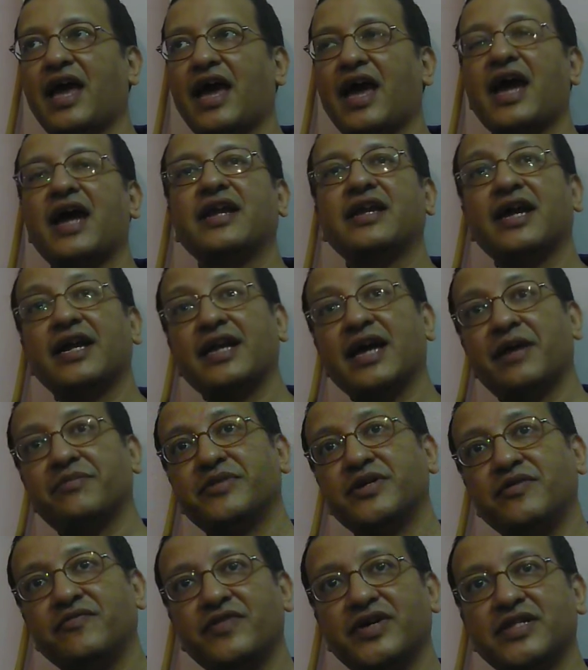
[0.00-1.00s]
and had
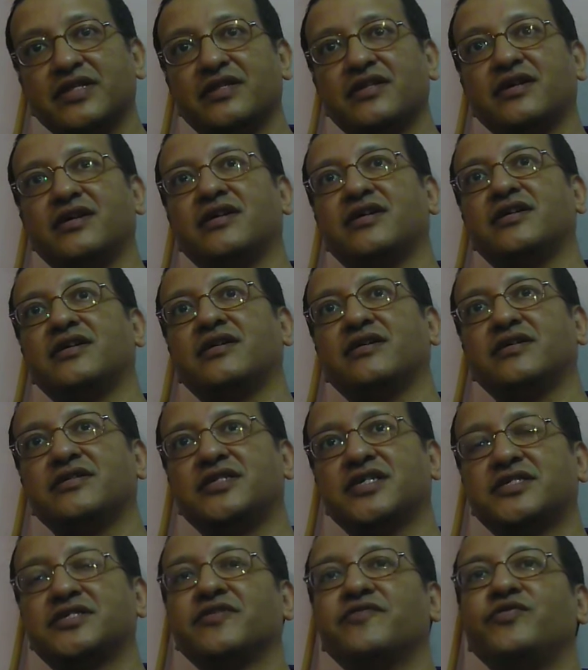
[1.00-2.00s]
happened with
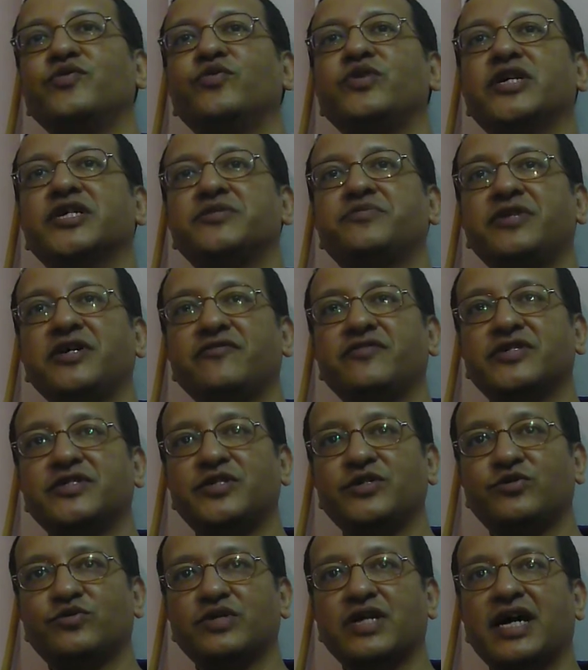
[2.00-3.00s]
just a few years
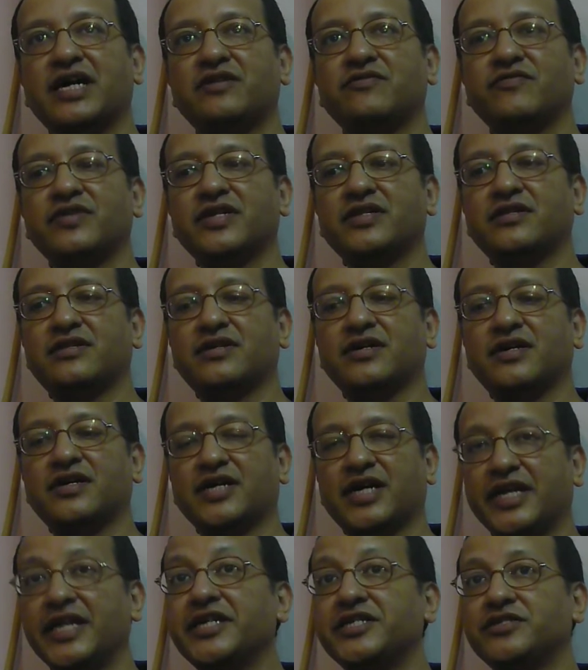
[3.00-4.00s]
previously to that with
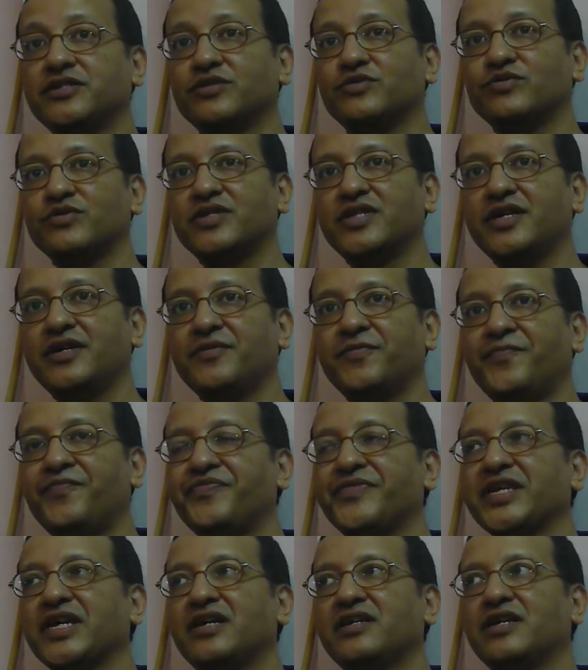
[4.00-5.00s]
Ganesh Chatrudi.
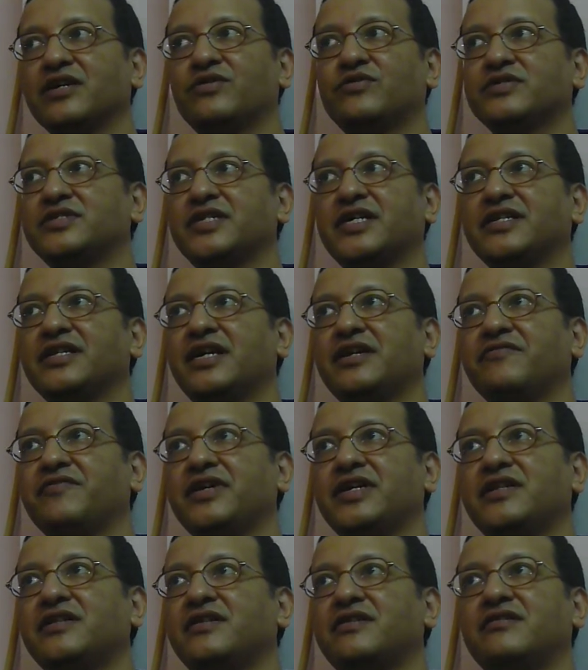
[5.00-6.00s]
Tagore said that
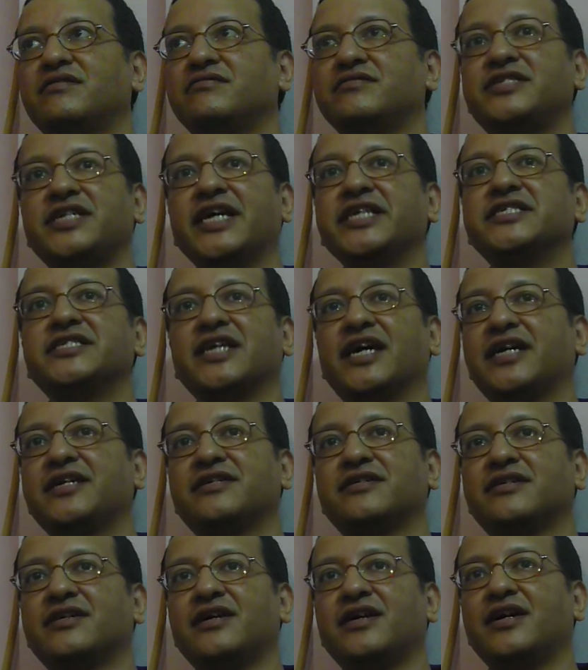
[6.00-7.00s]
we will change that,
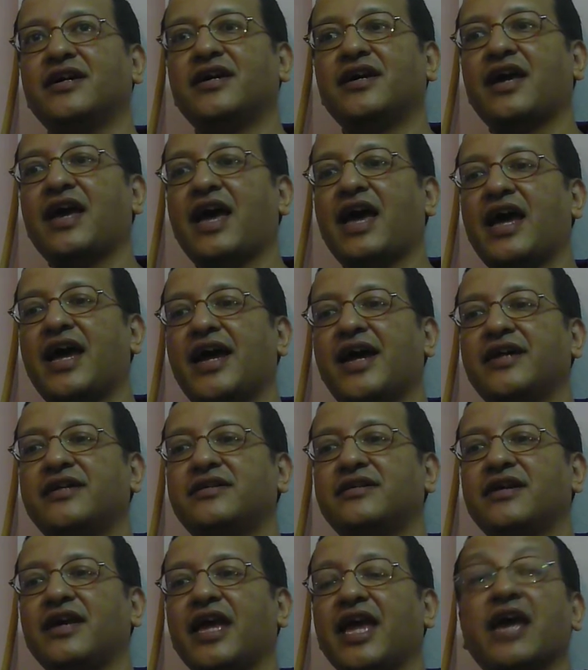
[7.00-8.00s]

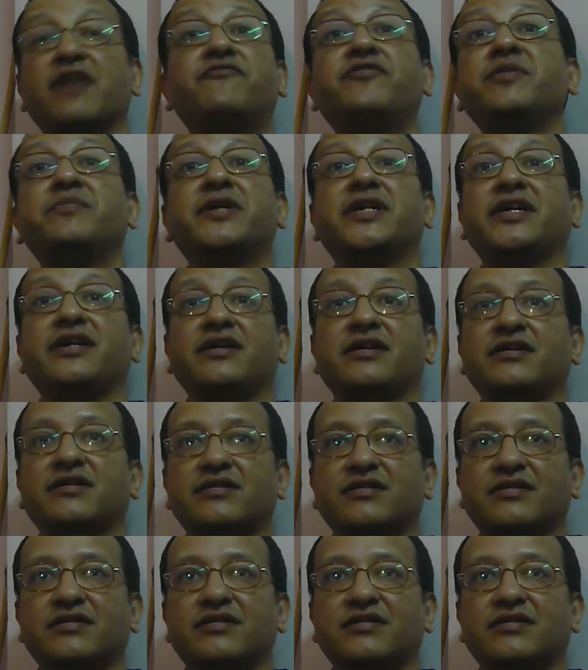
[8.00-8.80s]
and everybody,